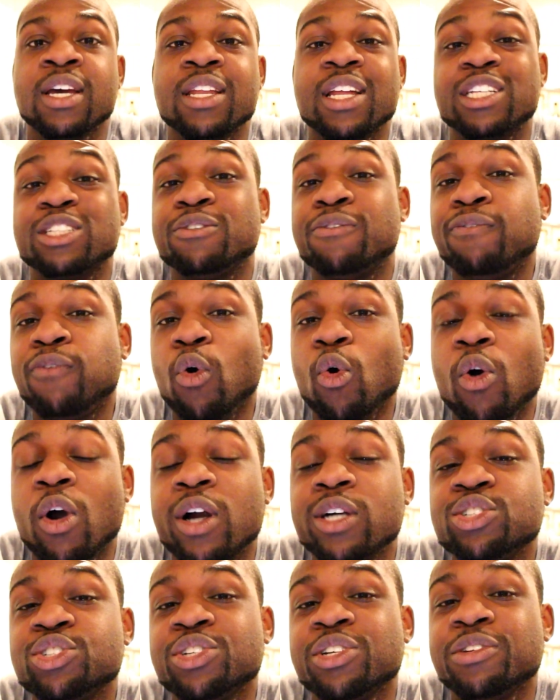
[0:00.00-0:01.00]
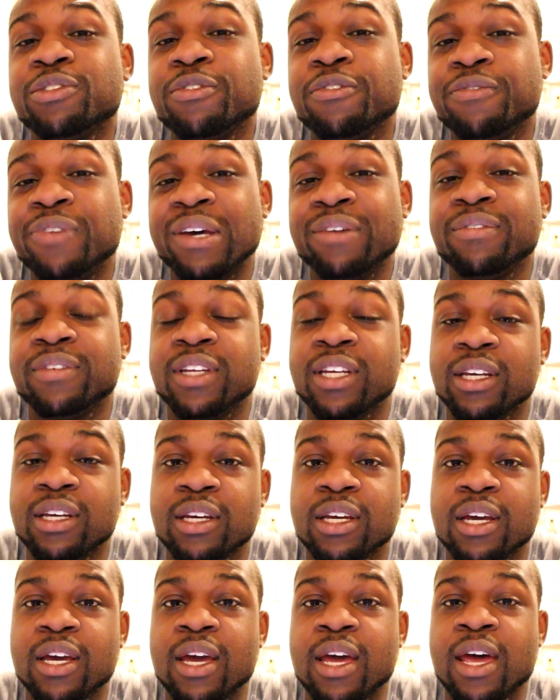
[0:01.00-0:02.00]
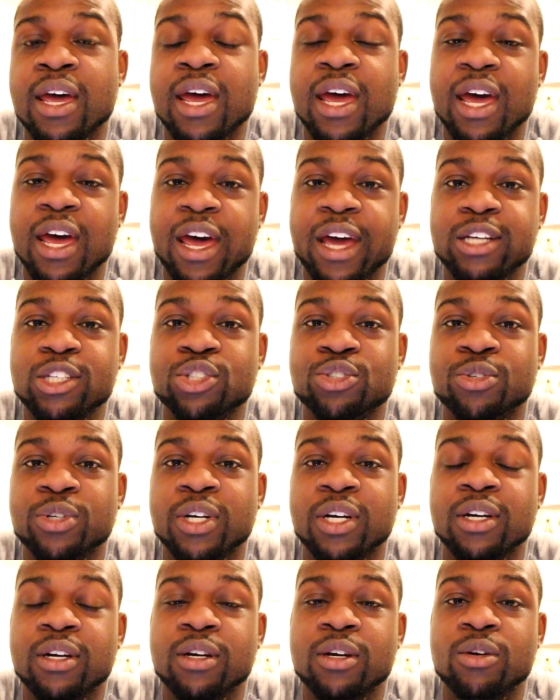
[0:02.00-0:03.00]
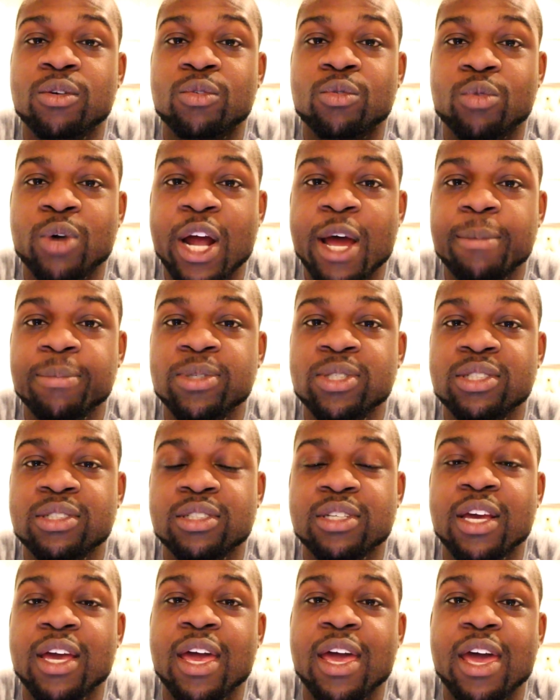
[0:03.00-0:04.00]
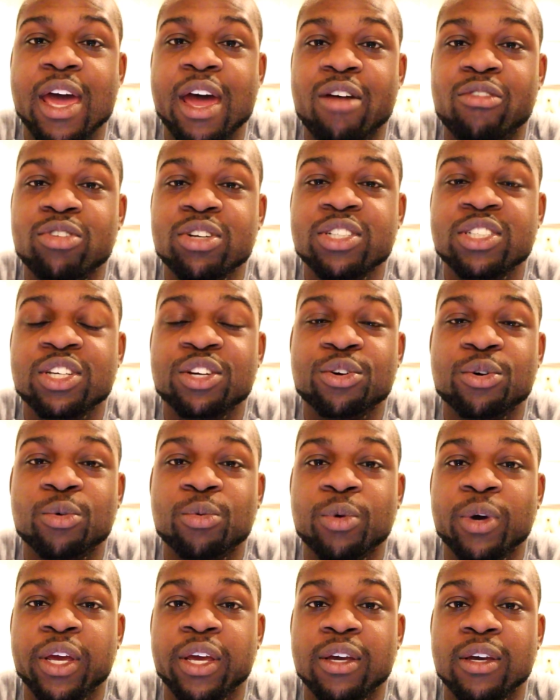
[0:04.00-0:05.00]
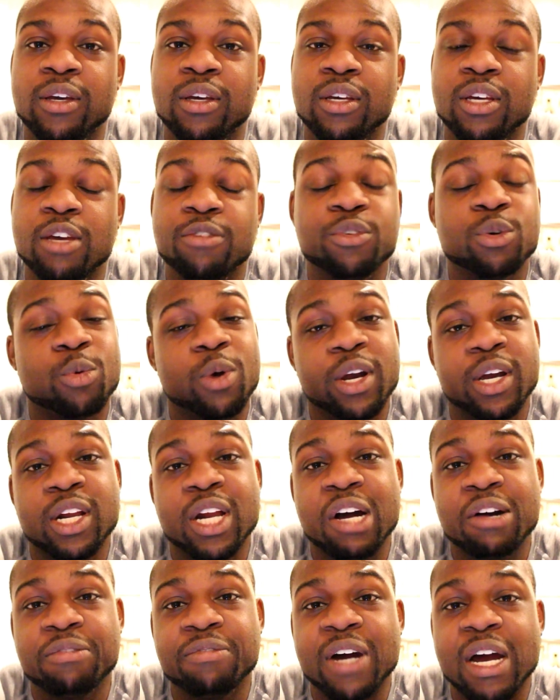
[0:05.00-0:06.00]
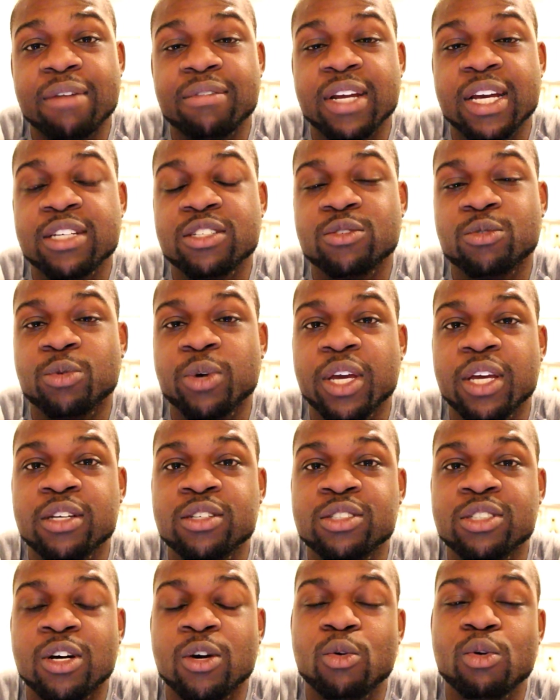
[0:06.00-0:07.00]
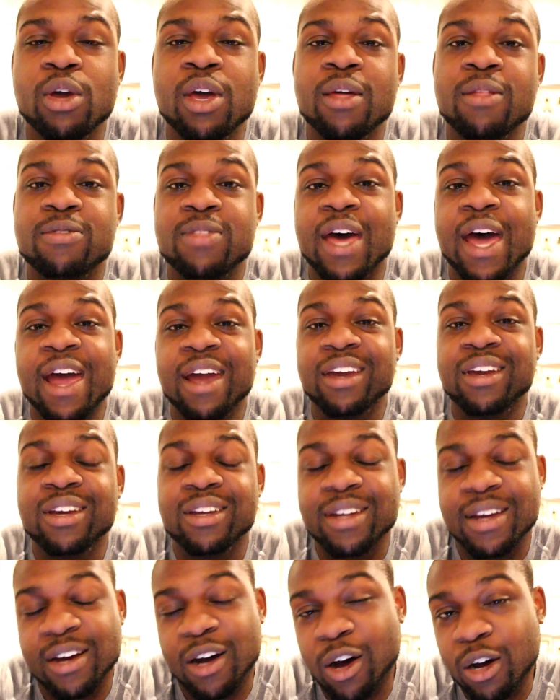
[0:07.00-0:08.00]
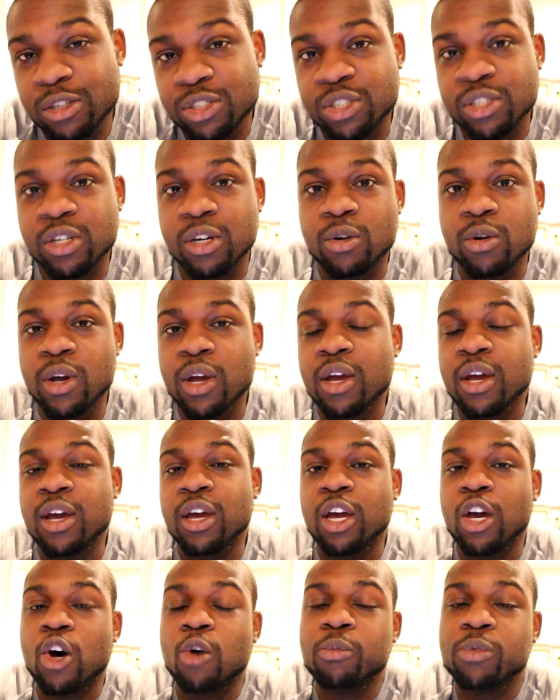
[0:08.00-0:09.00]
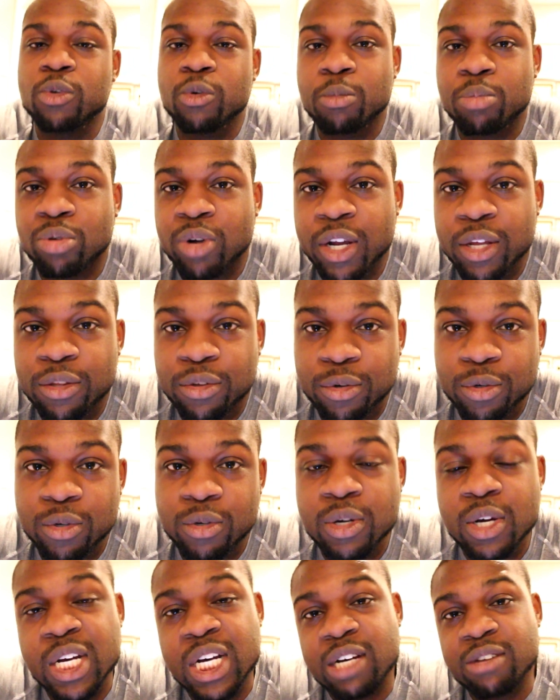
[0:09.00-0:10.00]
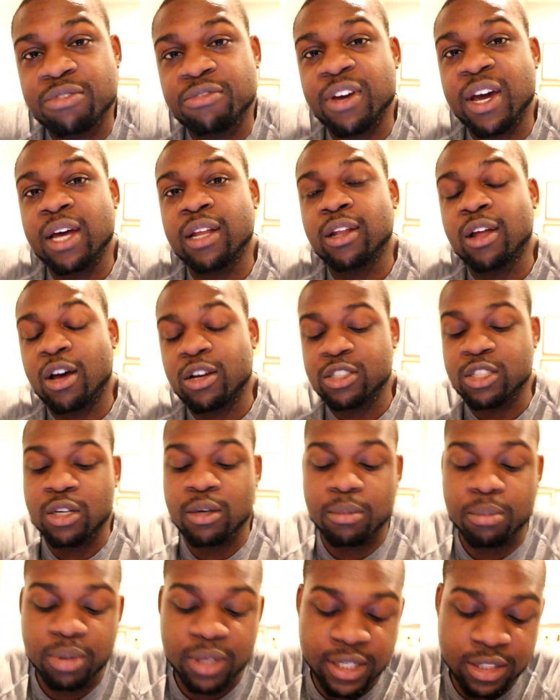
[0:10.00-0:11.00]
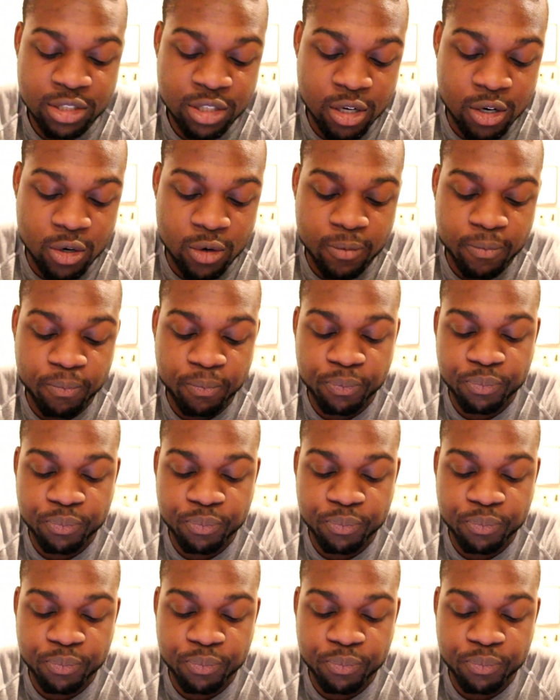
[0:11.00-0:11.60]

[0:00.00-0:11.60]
that's 450 extra reps every single week if you're working out five days a week. So that can also help you break through a fat loss plateau.